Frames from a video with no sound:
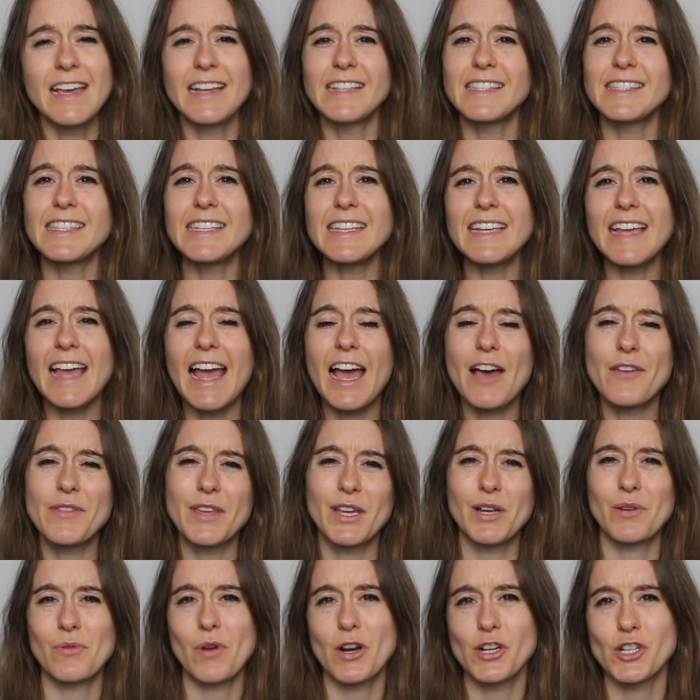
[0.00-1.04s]
and seeing how
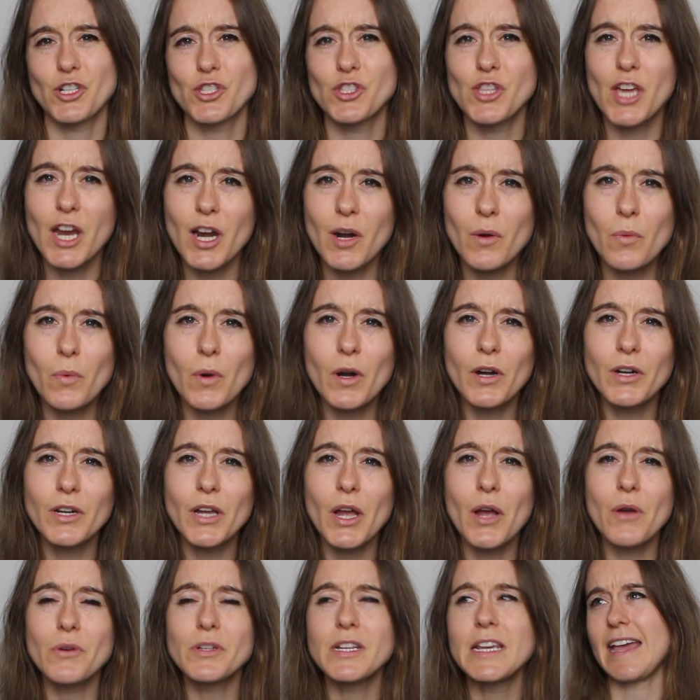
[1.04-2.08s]
they crush their
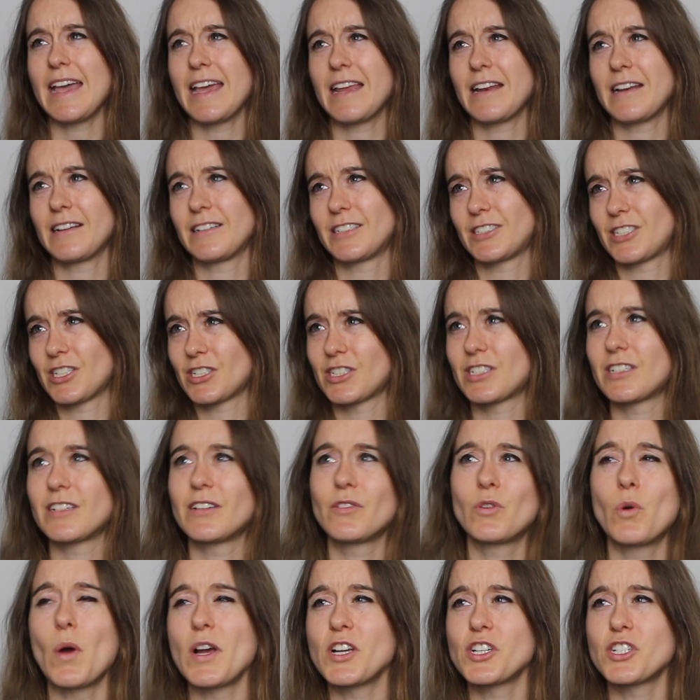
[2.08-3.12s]
workout and
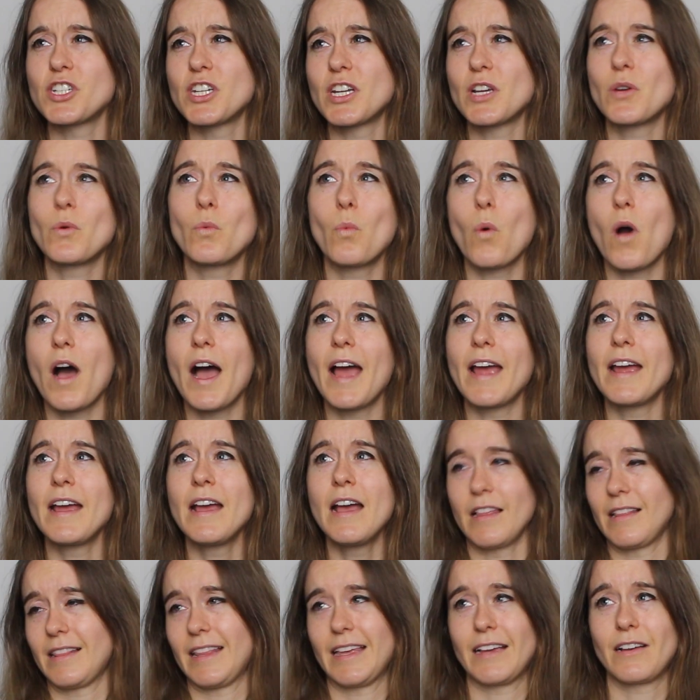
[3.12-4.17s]
just questioning
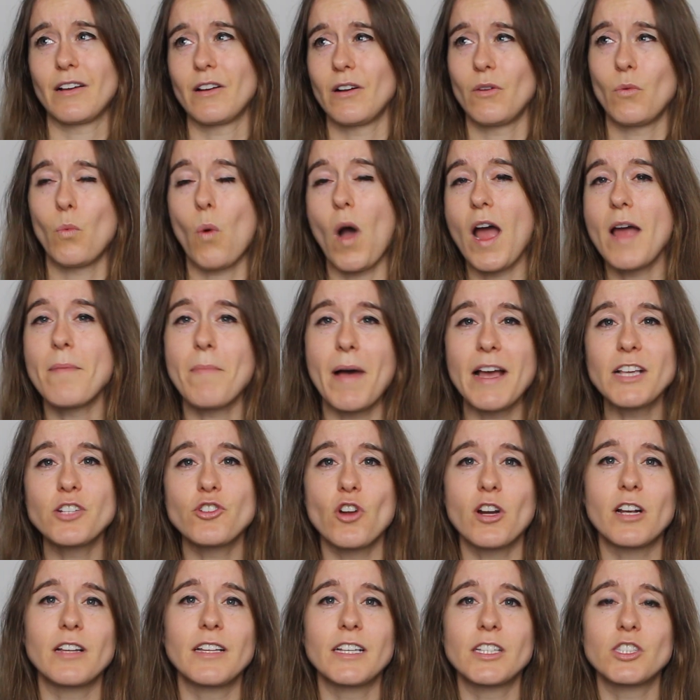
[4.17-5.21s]
why am I
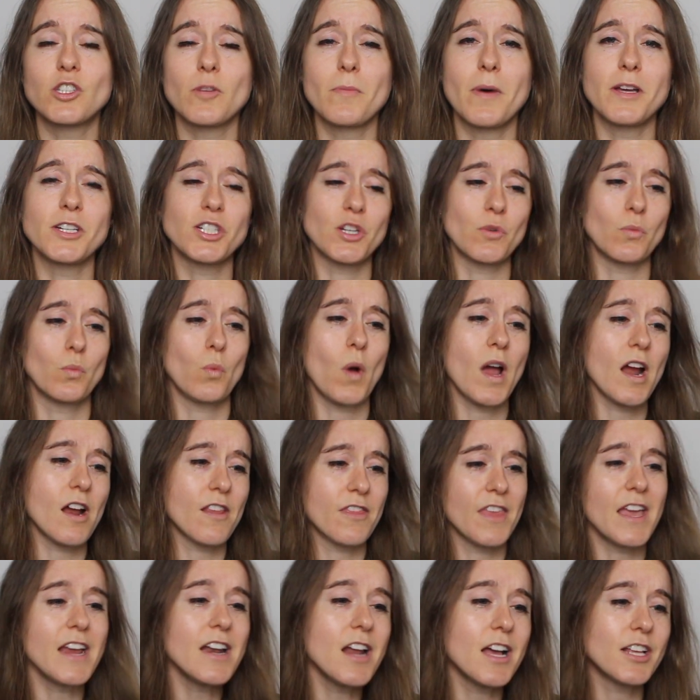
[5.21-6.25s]
struggling so much and why
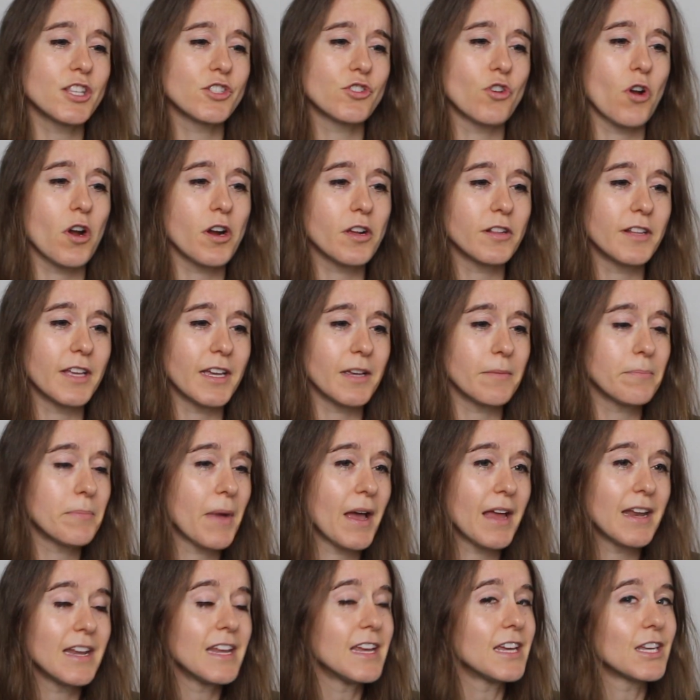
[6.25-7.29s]
are they not struggling?
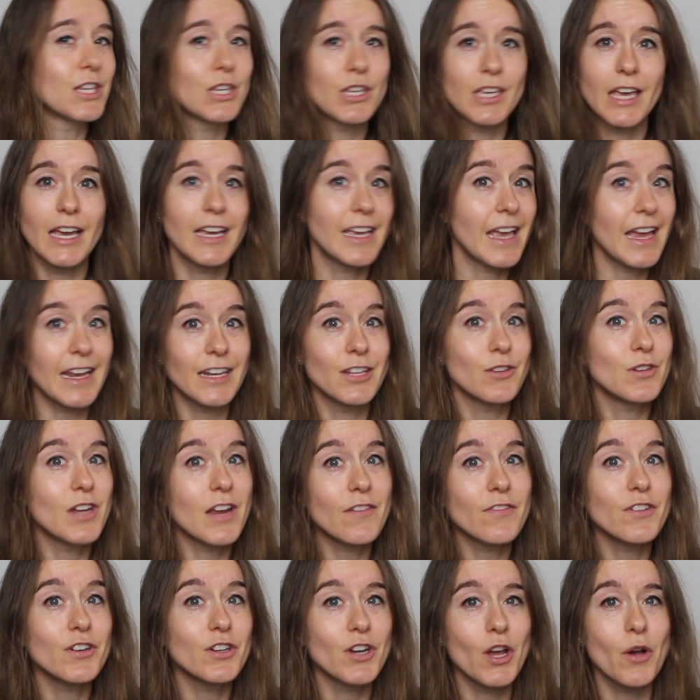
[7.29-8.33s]
But again, you
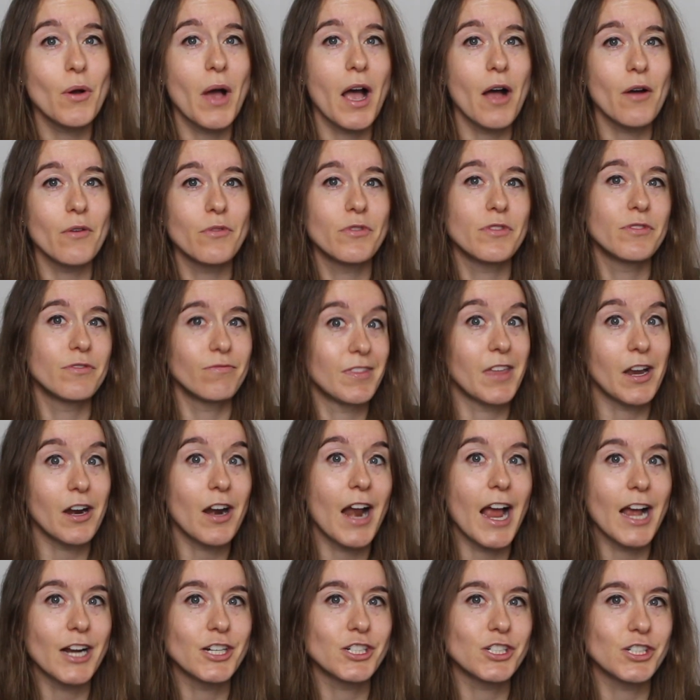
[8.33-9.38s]
never know how they're
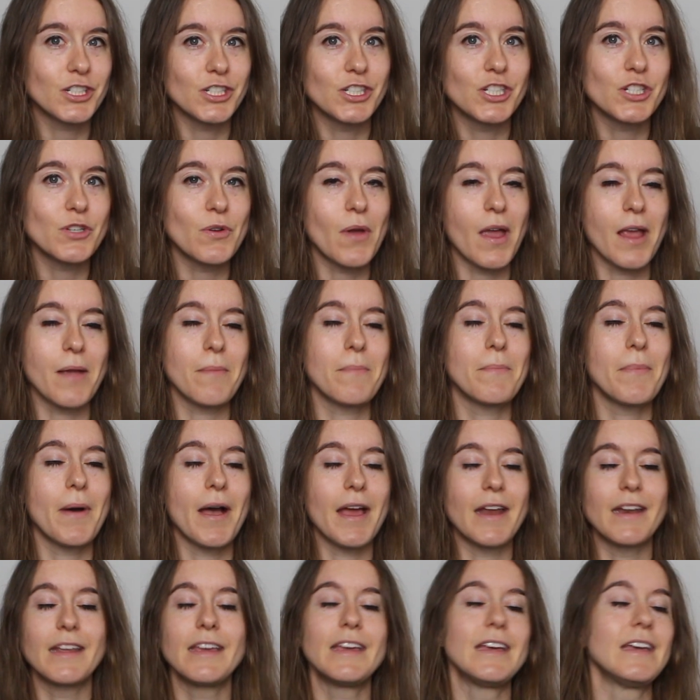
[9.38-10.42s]
actually doing.
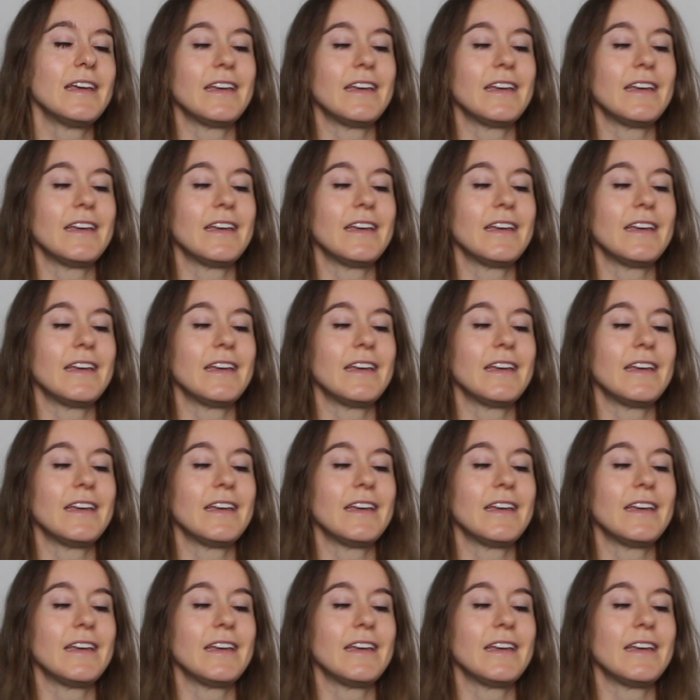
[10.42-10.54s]
But